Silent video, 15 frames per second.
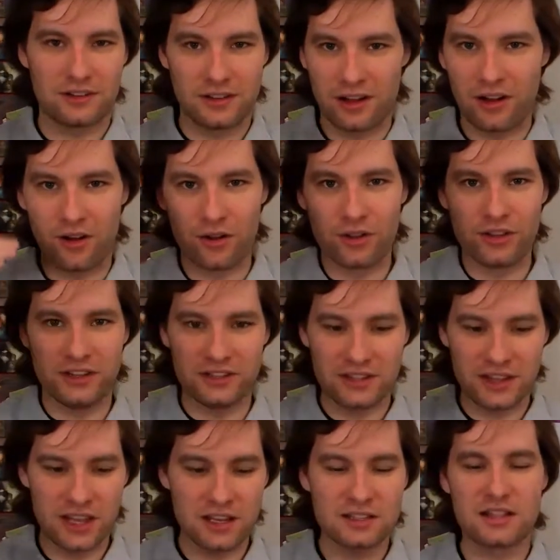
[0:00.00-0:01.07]
all these
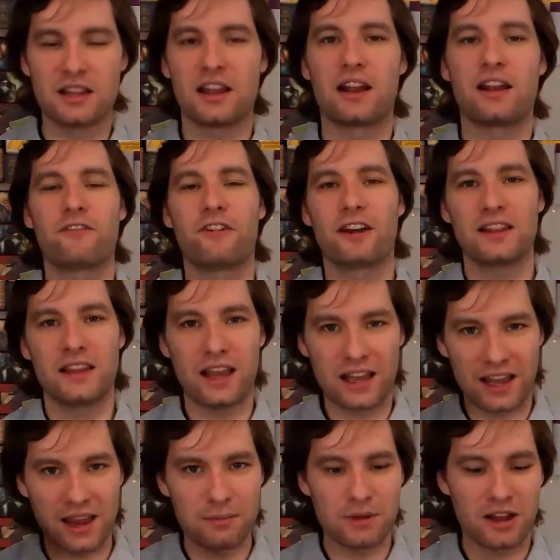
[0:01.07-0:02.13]
things, and then I
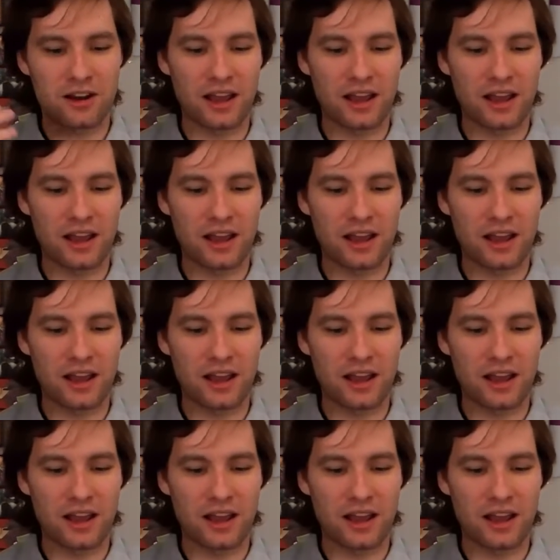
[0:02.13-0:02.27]
came down.